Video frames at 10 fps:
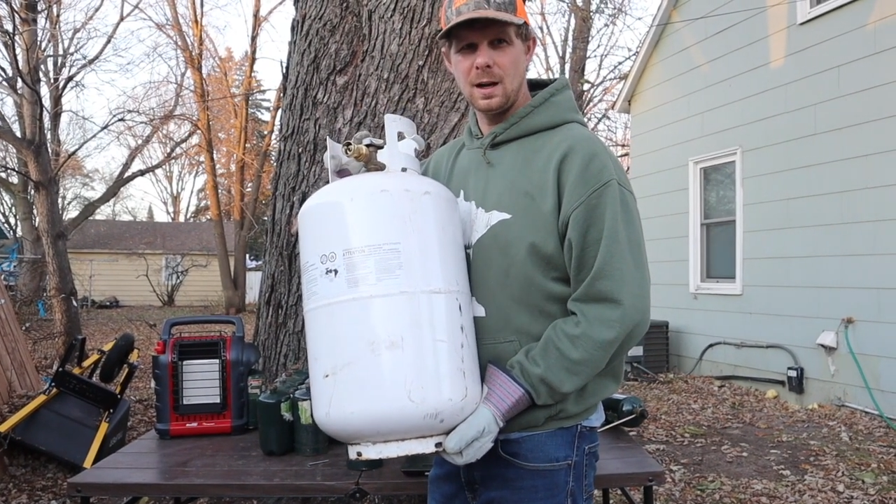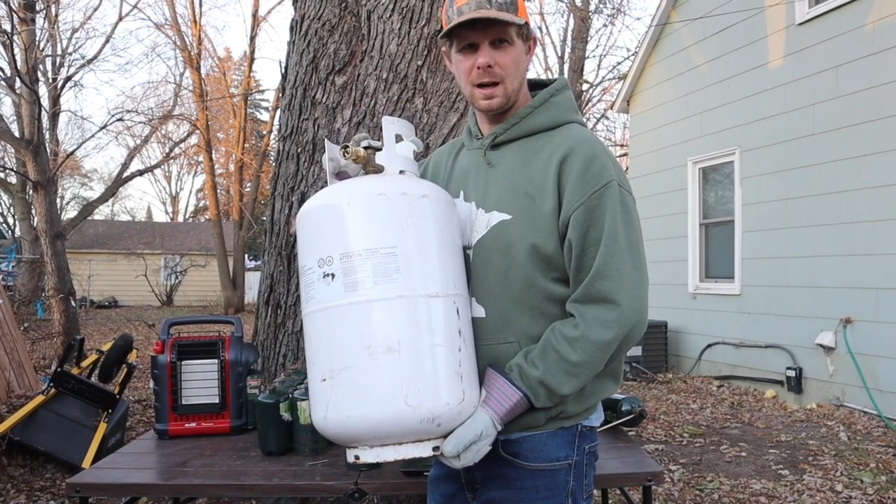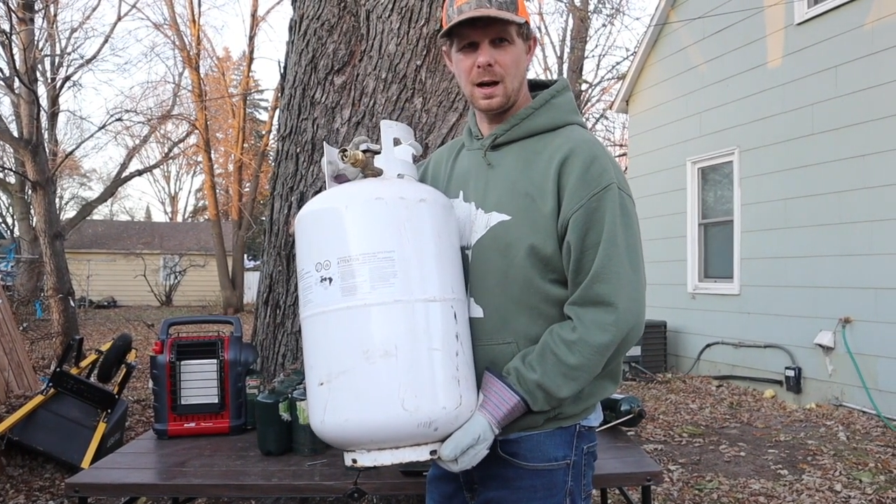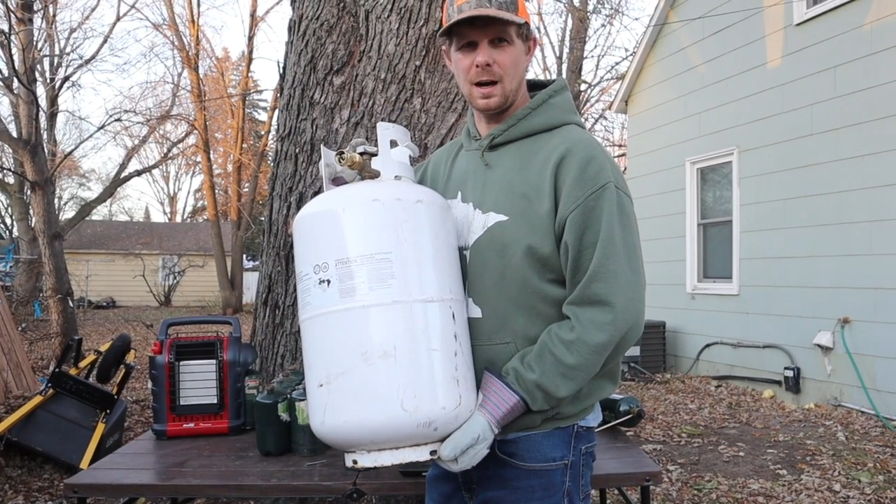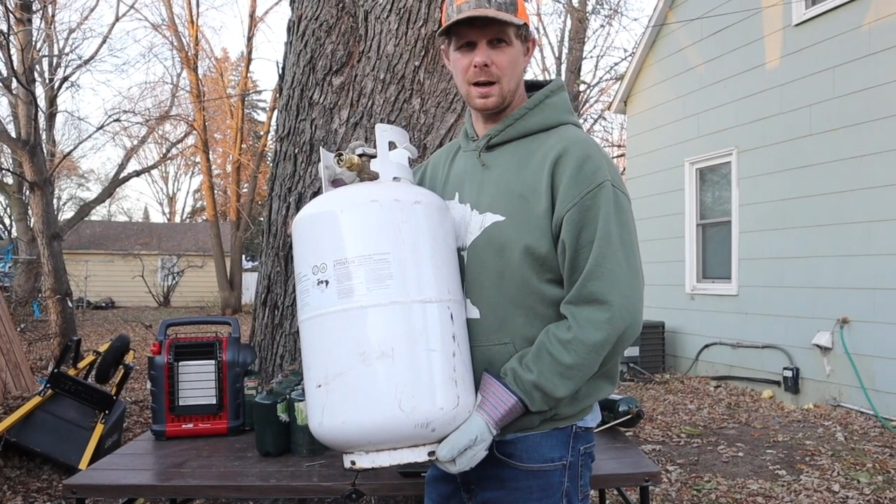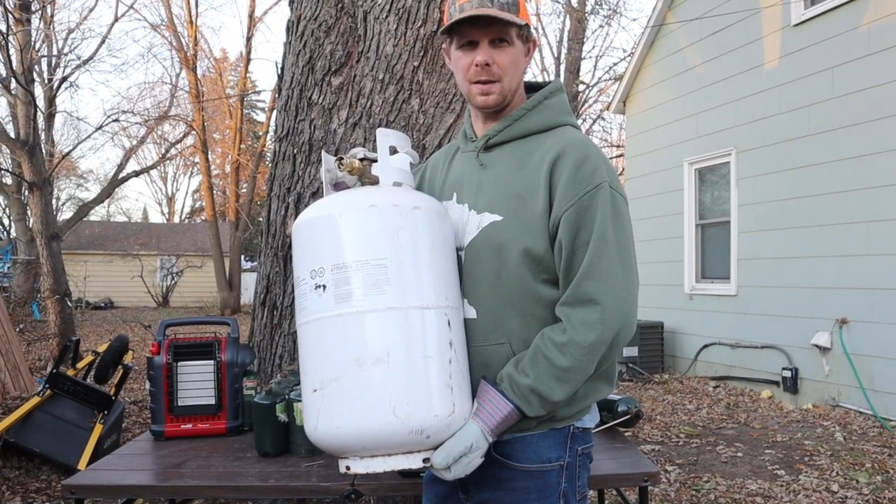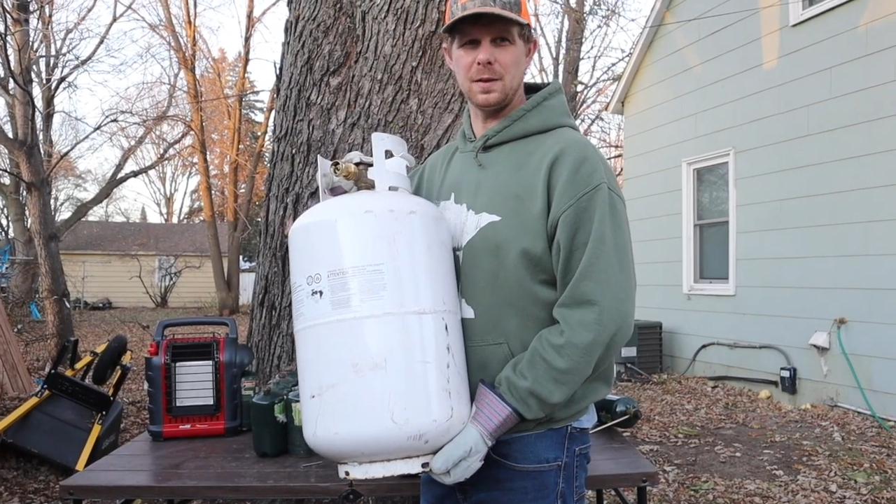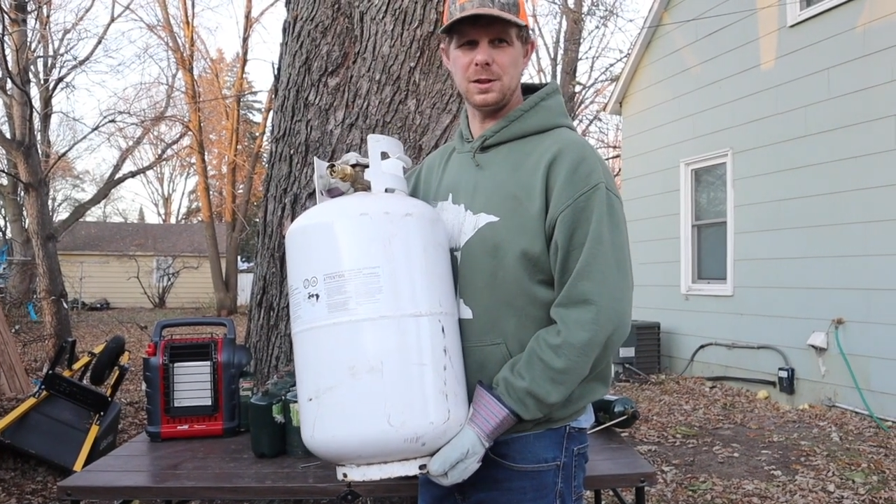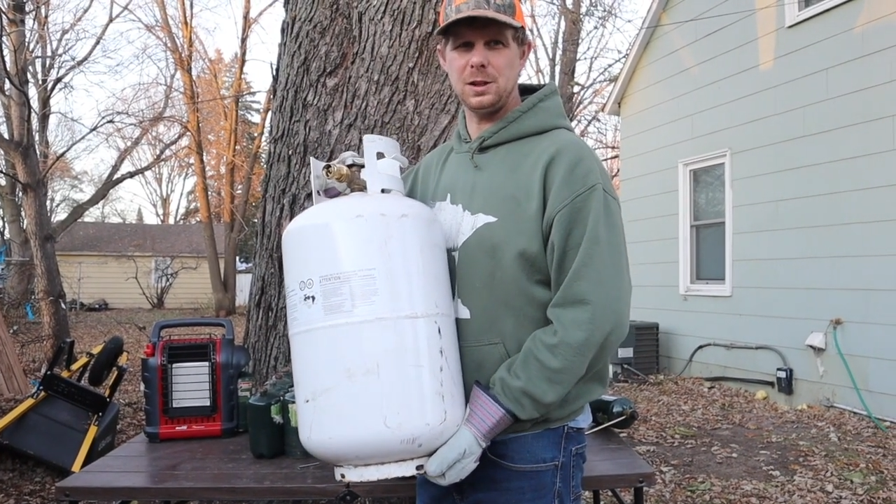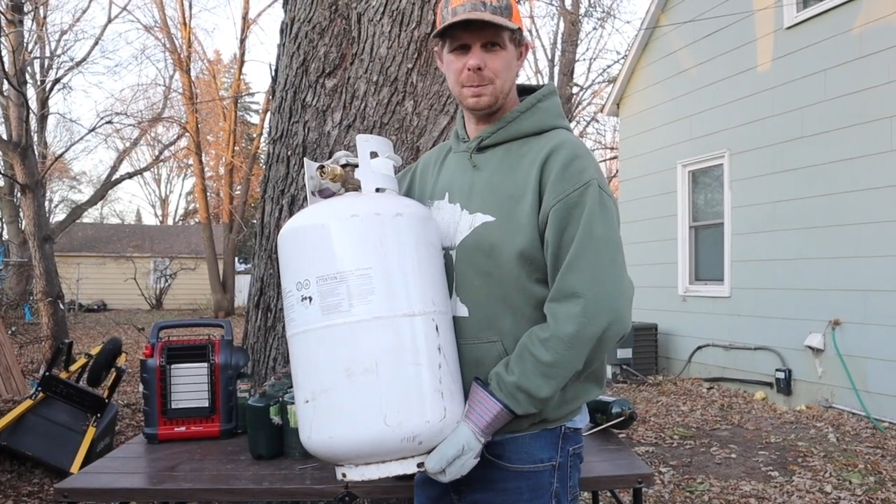
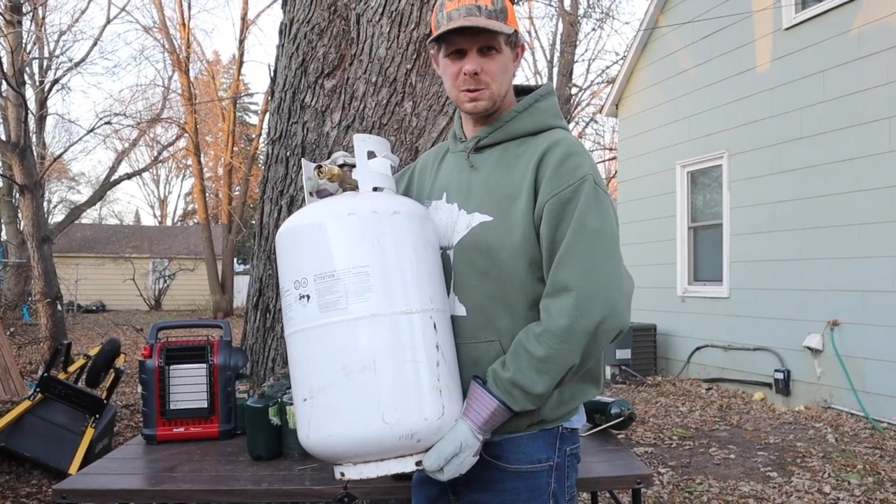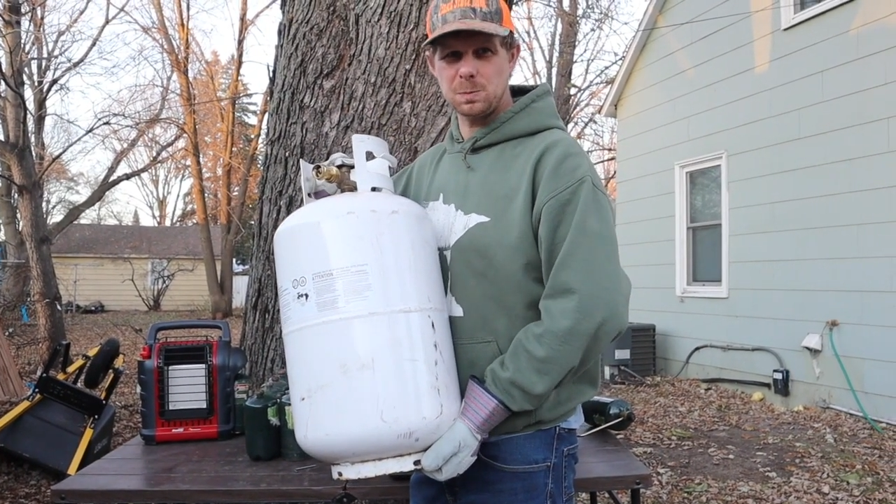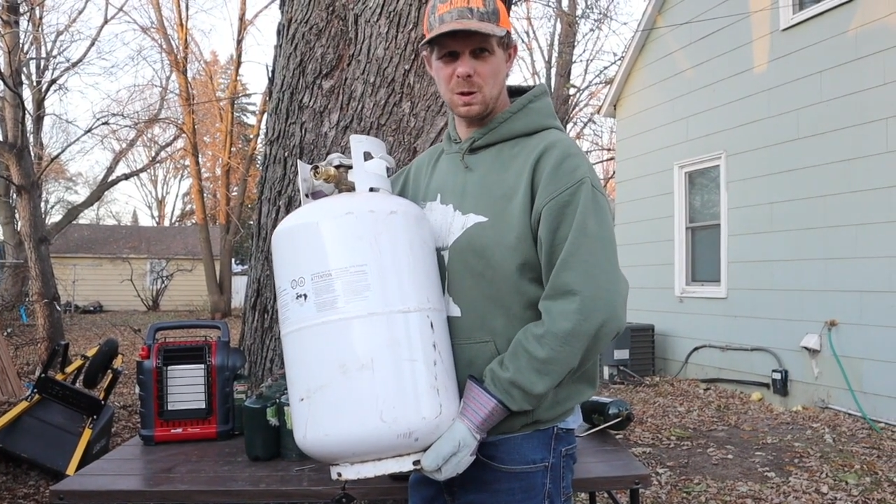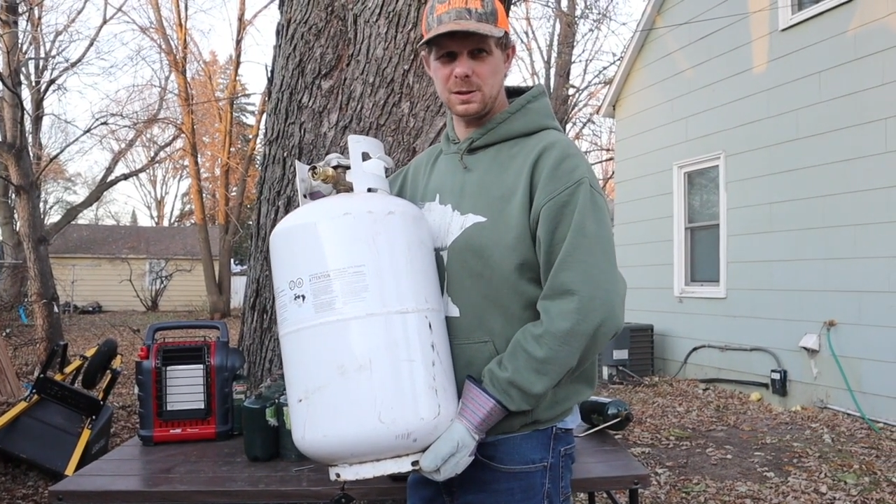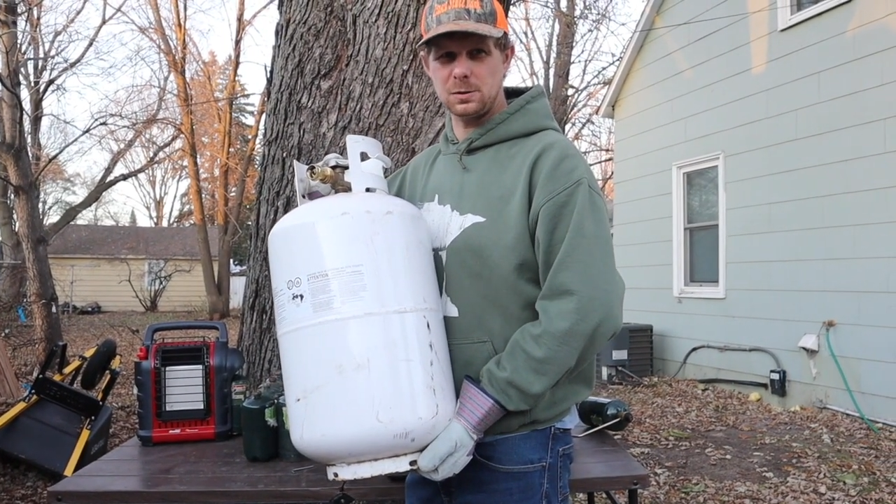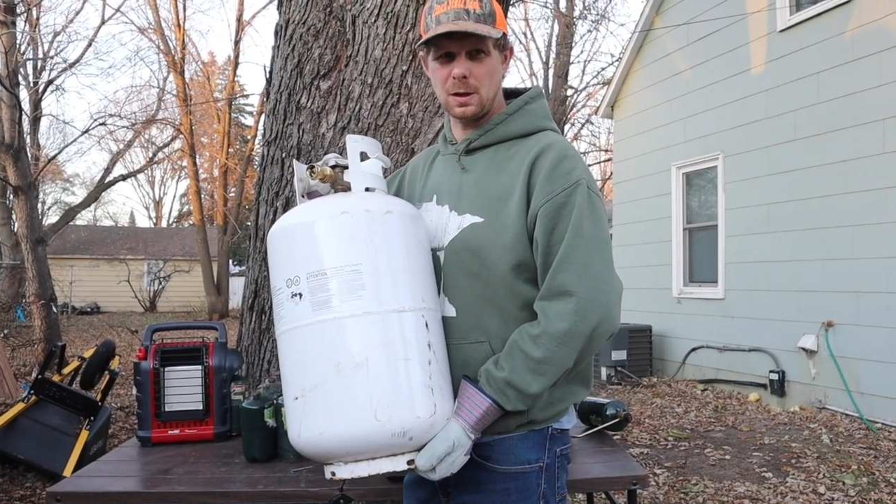The cheapest place